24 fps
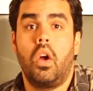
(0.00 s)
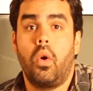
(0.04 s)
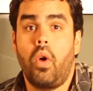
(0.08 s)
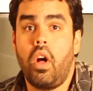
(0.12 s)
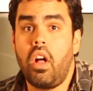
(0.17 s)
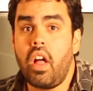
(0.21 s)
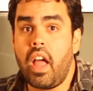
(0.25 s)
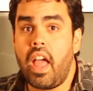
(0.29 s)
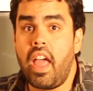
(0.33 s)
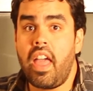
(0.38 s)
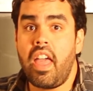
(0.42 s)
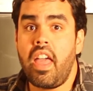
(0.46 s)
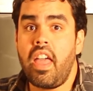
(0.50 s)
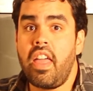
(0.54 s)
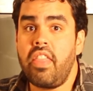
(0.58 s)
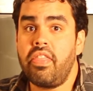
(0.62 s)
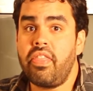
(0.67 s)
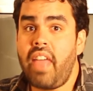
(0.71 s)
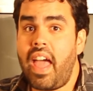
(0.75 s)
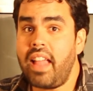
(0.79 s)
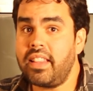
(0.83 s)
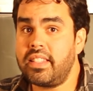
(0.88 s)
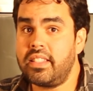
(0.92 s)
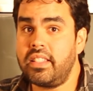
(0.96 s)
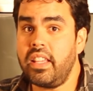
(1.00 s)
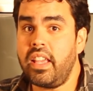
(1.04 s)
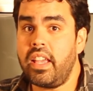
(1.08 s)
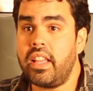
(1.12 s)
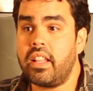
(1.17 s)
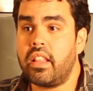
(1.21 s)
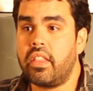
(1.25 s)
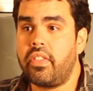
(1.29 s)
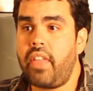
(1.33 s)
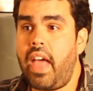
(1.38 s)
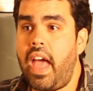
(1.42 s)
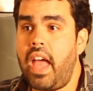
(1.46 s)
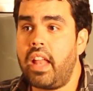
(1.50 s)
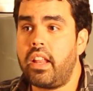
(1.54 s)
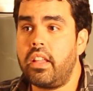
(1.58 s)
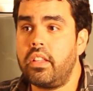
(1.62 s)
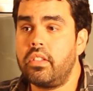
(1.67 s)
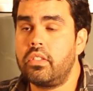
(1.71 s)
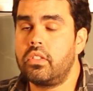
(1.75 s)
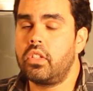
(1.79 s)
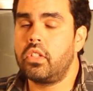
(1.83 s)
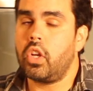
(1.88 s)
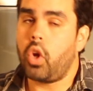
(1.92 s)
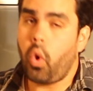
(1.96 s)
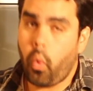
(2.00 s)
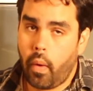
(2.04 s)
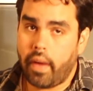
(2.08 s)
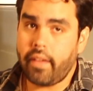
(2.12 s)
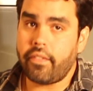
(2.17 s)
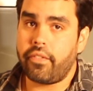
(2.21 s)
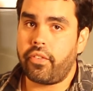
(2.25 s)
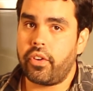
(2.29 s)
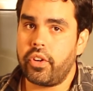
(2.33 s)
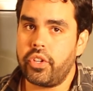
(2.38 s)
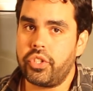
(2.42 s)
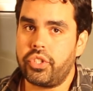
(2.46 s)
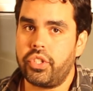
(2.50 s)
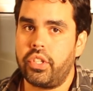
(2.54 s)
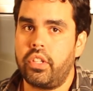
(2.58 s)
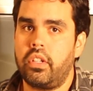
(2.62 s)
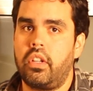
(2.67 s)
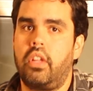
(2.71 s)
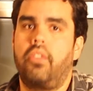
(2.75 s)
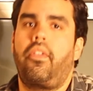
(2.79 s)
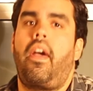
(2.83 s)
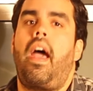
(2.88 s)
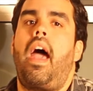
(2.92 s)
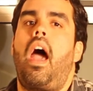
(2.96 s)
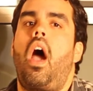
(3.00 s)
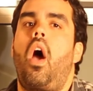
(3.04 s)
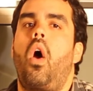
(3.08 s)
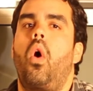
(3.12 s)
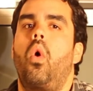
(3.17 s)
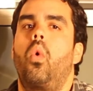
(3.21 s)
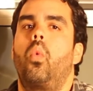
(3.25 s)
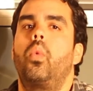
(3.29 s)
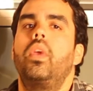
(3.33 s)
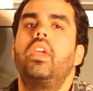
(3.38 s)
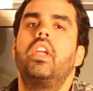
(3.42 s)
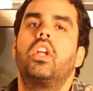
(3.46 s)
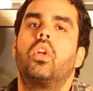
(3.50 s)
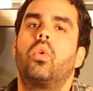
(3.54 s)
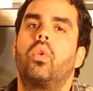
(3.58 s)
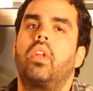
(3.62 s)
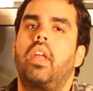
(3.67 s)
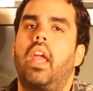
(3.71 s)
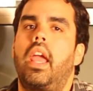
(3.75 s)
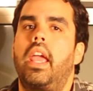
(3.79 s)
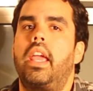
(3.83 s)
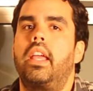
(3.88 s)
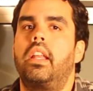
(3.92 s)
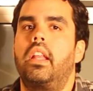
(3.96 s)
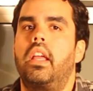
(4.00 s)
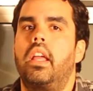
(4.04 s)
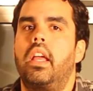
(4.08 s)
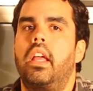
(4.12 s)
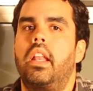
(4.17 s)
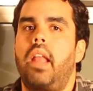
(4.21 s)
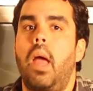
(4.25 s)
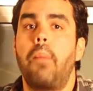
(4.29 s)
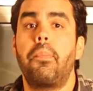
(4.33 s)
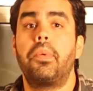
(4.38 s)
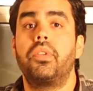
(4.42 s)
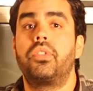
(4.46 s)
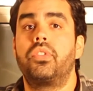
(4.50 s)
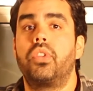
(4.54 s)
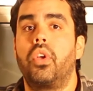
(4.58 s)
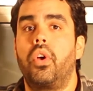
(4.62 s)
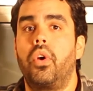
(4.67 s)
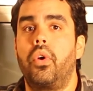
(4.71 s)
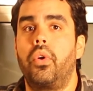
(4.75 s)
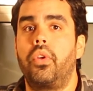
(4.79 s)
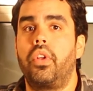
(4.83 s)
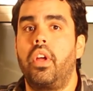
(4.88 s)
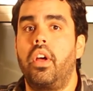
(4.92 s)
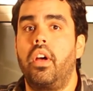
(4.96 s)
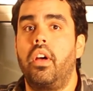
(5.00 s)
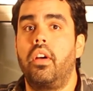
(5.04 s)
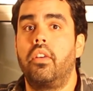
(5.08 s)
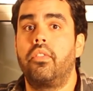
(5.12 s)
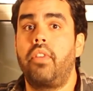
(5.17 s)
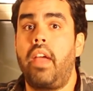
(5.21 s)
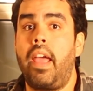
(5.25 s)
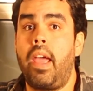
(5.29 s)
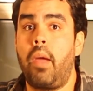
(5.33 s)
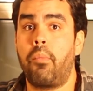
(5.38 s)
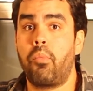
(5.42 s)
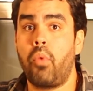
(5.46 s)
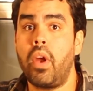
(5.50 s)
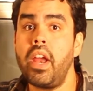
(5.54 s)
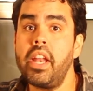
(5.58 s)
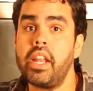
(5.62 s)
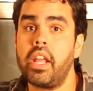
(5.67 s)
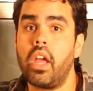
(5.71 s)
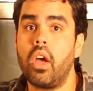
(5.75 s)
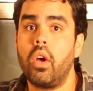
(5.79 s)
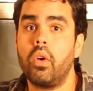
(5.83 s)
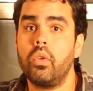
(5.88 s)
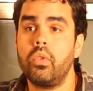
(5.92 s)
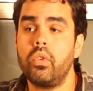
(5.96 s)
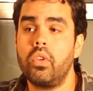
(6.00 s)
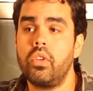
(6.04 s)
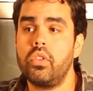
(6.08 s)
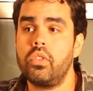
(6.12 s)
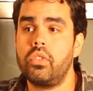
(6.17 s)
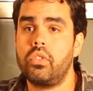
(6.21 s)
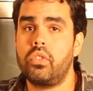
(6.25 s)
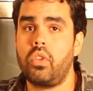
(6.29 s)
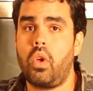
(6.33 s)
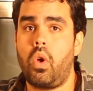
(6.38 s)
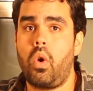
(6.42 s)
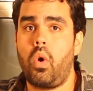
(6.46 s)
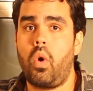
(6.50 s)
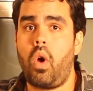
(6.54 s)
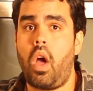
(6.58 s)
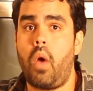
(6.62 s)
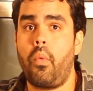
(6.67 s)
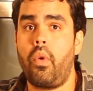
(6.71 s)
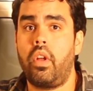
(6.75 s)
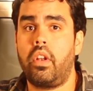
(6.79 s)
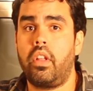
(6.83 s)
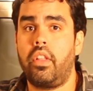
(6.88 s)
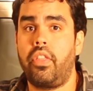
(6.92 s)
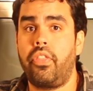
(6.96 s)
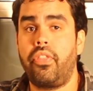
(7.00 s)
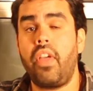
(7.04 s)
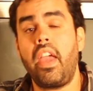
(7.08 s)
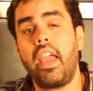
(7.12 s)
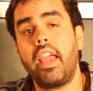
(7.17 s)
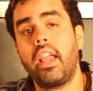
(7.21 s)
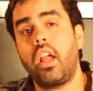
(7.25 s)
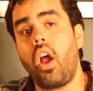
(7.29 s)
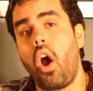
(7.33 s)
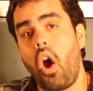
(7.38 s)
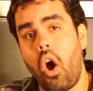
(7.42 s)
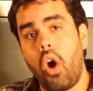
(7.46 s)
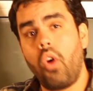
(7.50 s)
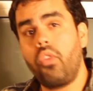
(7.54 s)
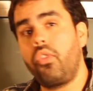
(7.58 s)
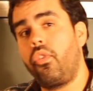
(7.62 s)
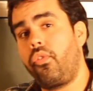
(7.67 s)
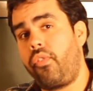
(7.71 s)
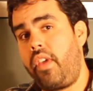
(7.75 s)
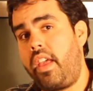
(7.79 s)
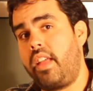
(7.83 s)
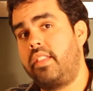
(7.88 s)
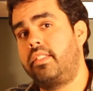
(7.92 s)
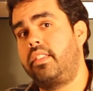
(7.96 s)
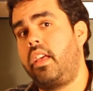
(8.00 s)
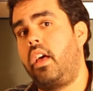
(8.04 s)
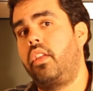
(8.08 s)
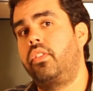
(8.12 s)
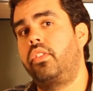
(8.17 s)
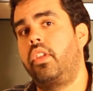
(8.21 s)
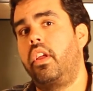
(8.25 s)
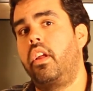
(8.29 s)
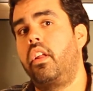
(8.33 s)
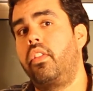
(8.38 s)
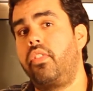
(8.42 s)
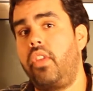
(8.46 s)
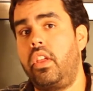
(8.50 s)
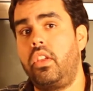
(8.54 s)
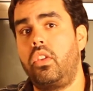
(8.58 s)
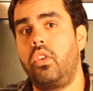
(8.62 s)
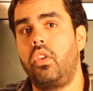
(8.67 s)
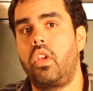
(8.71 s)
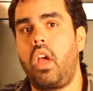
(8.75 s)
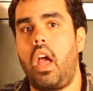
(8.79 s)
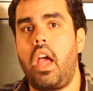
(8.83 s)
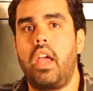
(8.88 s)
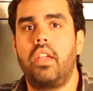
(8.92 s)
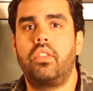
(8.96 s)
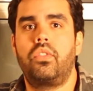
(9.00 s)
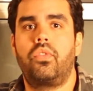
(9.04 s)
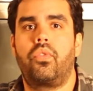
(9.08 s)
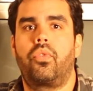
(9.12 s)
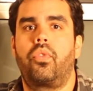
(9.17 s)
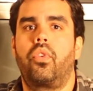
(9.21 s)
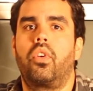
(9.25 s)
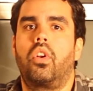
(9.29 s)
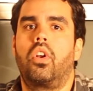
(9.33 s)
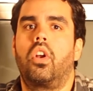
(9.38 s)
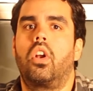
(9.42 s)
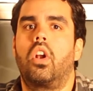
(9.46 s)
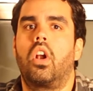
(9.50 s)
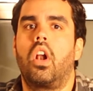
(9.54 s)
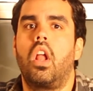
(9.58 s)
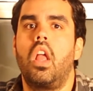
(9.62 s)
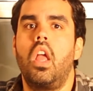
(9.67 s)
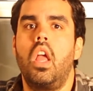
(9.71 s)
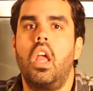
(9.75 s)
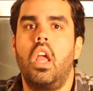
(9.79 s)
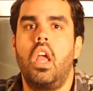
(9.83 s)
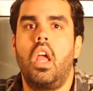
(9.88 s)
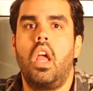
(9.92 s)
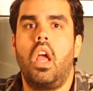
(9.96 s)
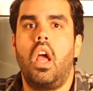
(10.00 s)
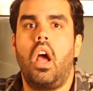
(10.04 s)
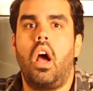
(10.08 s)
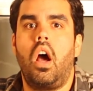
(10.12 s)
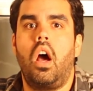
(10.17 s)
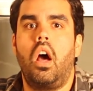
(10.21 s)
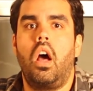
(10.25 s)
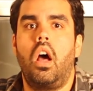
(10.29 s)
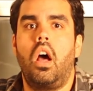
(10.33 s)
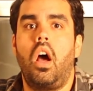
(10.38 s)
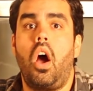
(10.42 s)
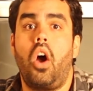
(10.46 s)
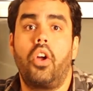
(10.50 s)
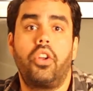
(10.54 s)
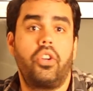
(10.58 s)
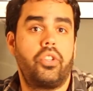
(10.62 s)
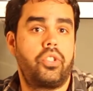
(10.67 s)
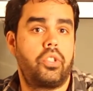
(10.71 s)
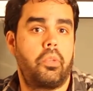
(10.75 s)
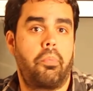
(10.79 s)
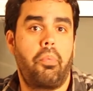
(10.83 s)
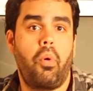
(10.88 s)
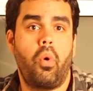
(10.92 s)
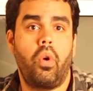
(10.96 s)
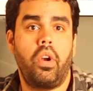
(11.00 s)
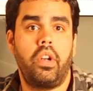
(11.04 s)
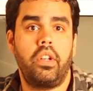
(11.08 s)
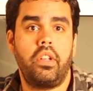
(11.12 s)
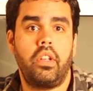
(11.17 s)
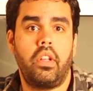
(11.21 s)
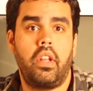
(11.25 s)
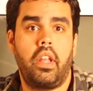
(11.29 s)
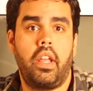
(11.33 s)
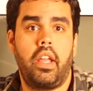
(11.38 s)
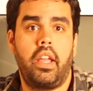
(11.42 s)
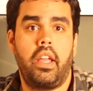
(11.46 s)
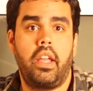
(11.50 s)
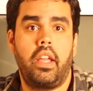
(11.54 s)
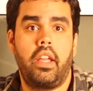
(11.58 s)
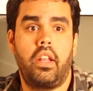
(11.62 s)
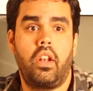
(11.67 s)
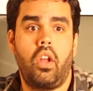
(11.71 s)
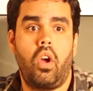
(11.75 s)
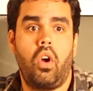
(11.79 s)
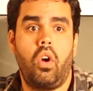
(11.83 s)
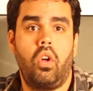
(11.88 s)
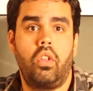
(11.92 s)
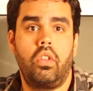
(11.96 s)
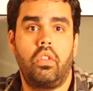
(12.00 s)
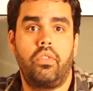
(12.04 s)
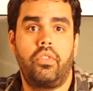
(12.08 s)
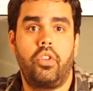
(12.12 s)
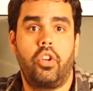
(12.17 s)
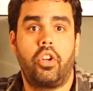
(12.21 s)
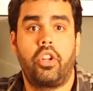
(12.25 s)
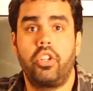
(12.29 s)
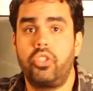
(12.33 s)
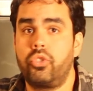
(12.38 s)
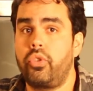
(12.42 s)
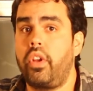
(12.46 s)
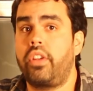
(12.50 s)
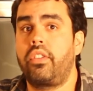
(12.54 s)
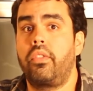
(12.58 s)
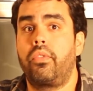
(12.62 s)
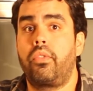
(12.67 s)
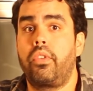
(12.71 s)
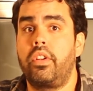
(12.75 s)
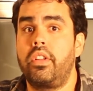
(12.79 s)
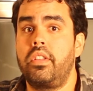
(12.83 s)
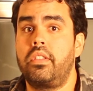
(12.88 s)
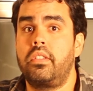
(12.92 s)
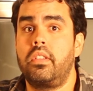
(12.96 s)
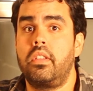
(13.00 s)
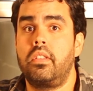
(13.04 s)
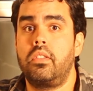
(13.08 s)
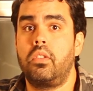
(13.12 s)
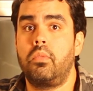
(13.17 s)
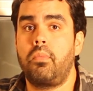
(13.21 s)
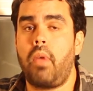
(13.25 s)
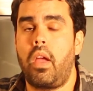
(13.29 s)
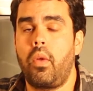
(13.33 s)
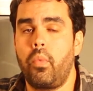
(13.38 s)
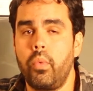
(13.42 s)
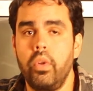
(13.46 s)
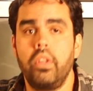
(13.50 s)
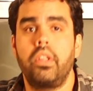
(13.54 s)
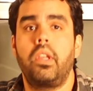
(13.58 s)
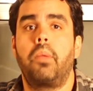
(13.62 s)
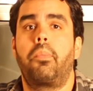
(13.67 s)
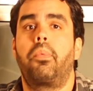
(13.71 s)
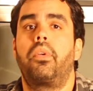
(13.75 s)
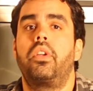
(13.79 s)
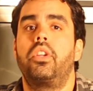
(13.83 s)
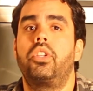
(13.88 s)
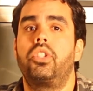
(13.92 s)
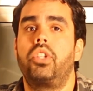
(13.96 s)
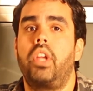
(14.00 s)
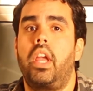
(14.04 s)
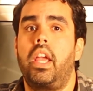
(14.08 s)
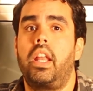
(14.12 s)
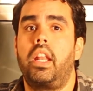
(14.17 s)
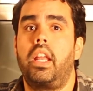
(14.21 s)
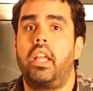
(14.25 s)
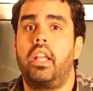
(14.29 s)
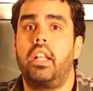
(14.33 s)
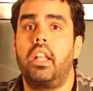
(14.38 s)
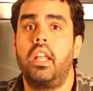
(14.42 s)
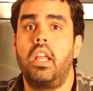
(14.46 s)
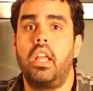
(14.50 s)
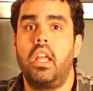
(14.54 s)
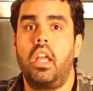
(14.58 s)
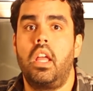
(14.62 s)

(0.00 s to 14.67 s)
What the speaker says: Well, and that's it. That is the quick version of how we create an episode of Ham Radio. So I want to thank all the fans out there. Thank you guys for all your support and all of your constructive criticism. I really appreciate it.